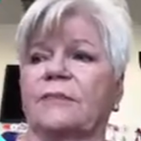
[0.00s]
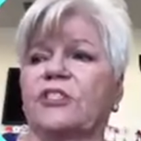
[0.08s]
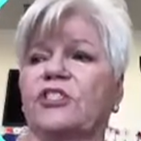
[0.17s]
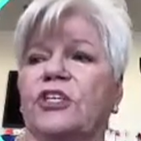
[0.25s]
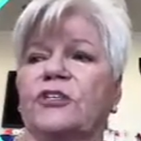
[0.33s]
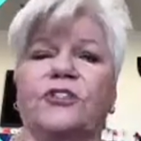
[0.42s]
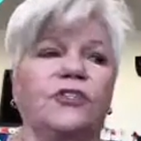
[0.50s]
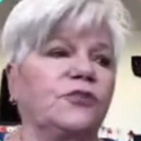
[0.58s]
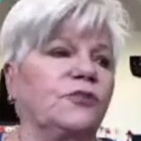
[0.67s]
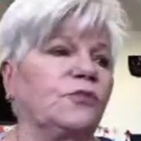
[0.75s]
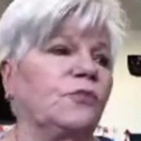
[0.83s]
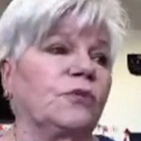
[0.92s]
me show
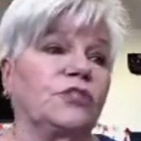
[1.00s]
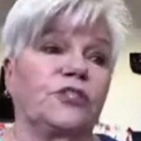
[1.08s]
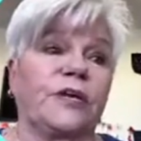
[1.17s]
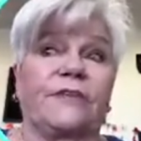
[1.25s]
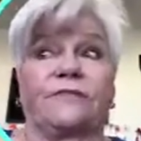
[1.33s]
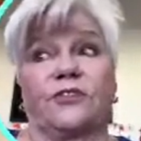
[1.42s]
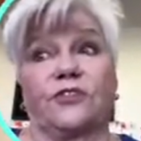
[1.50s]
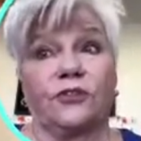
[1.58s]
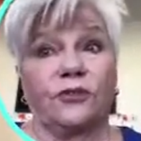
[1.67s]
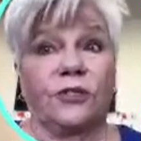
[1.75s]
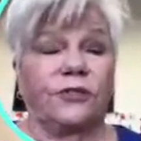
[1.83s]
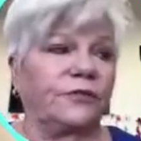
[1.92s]
you what you have to
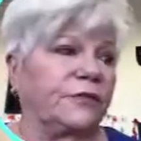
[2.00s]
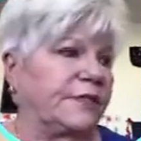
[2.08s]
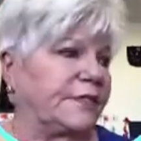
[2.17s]
do though.